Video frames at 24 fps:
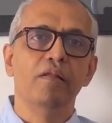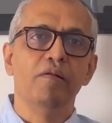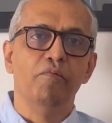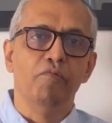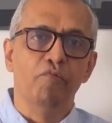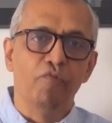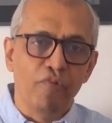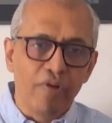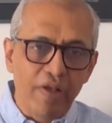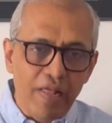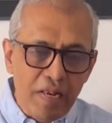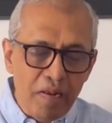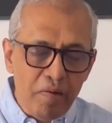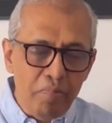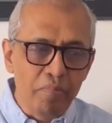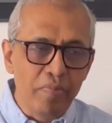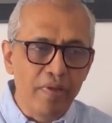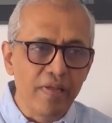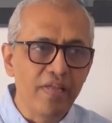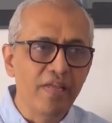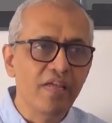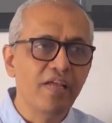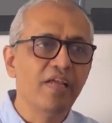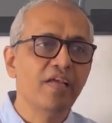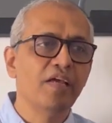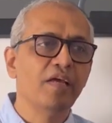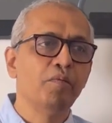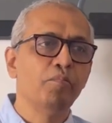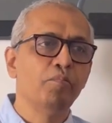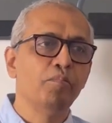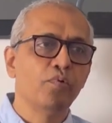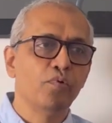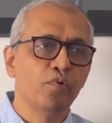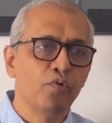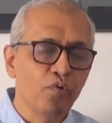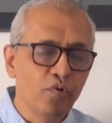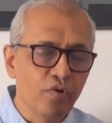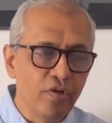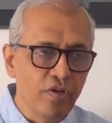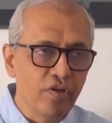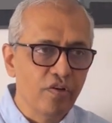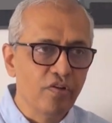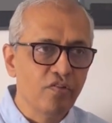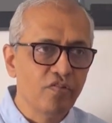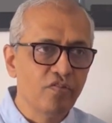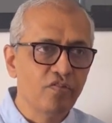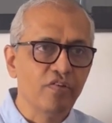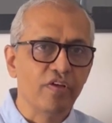well-being and
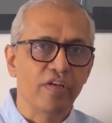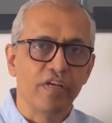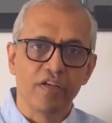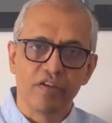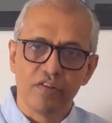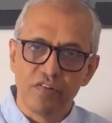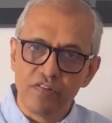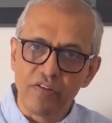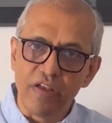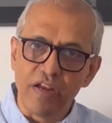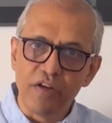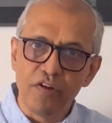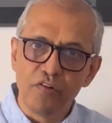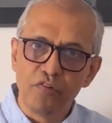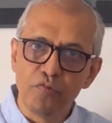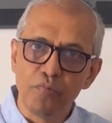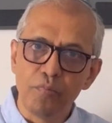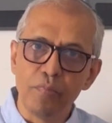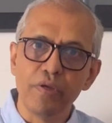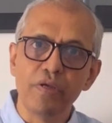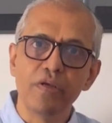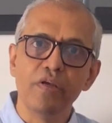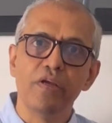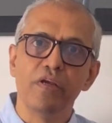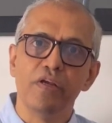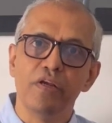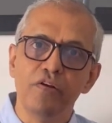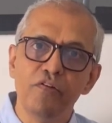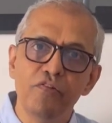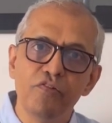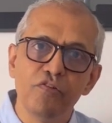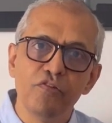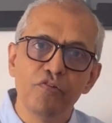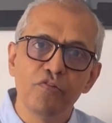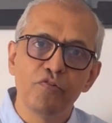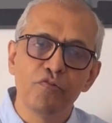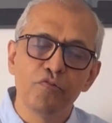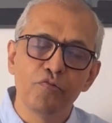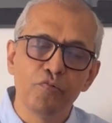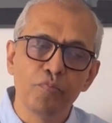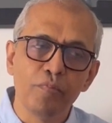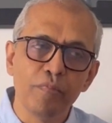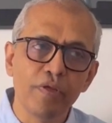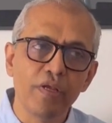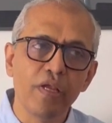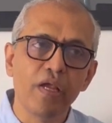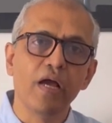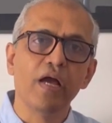progress excites me, interests
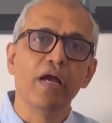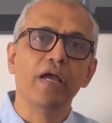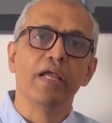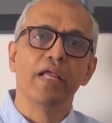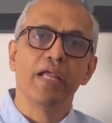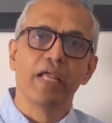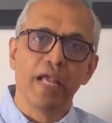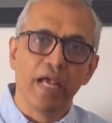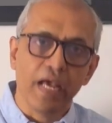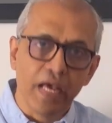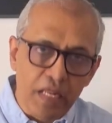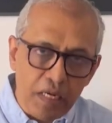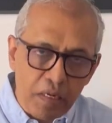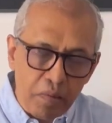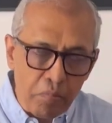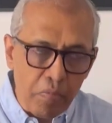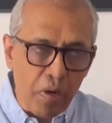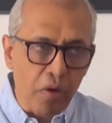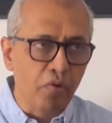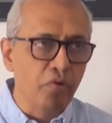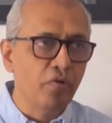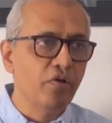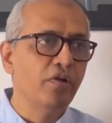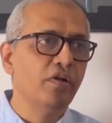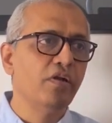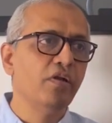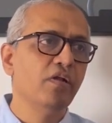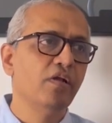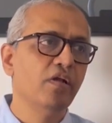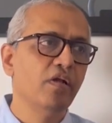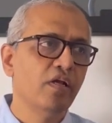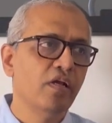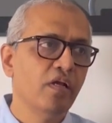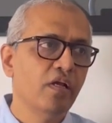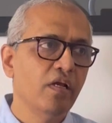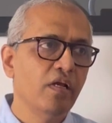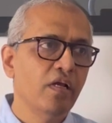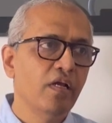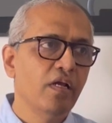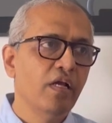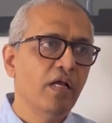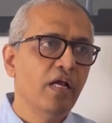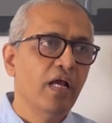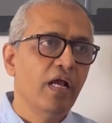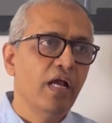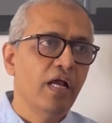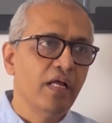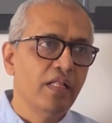me, I care about it,
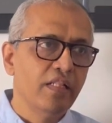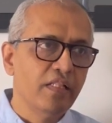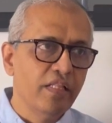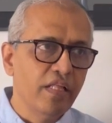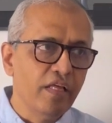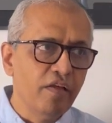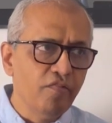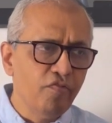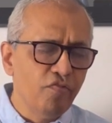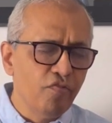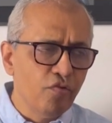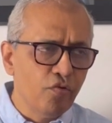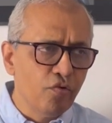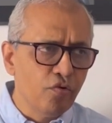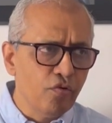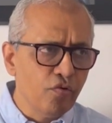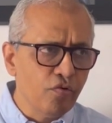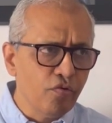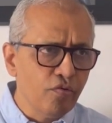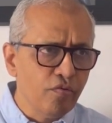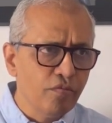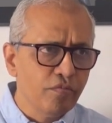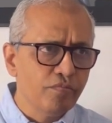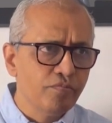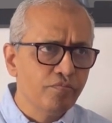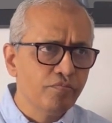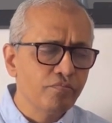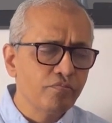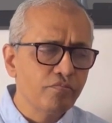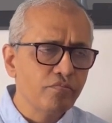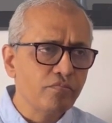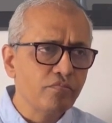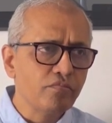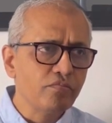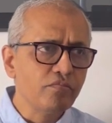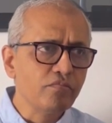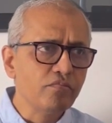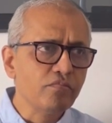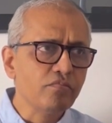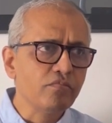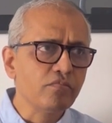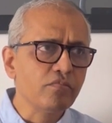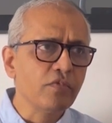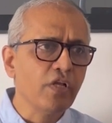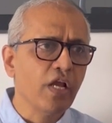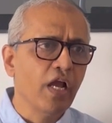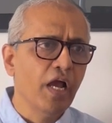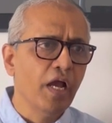and therefore
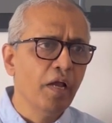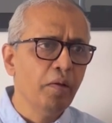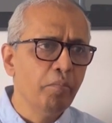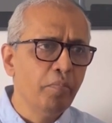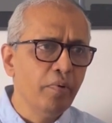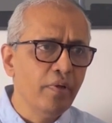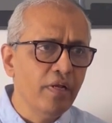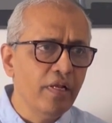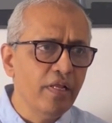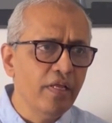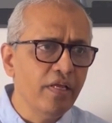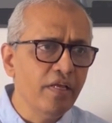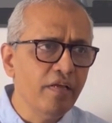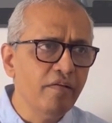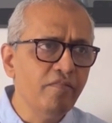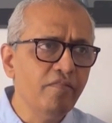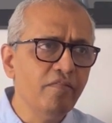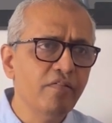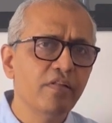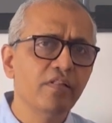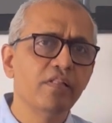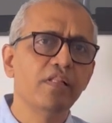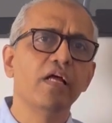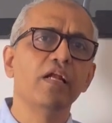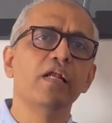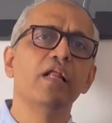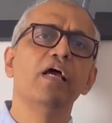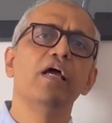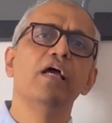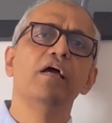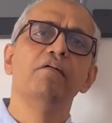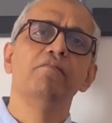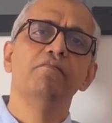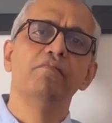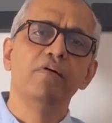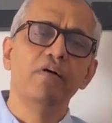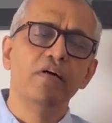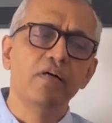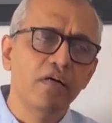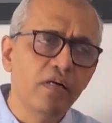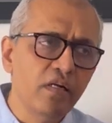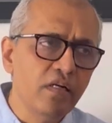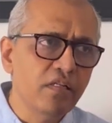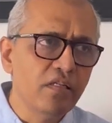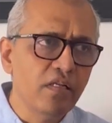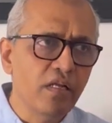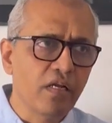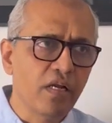I believe that I have
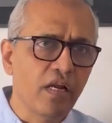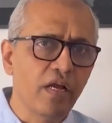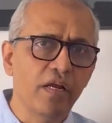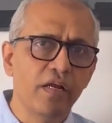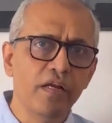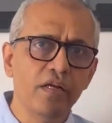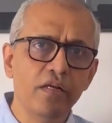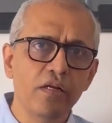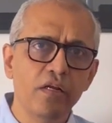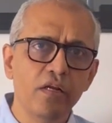earned the right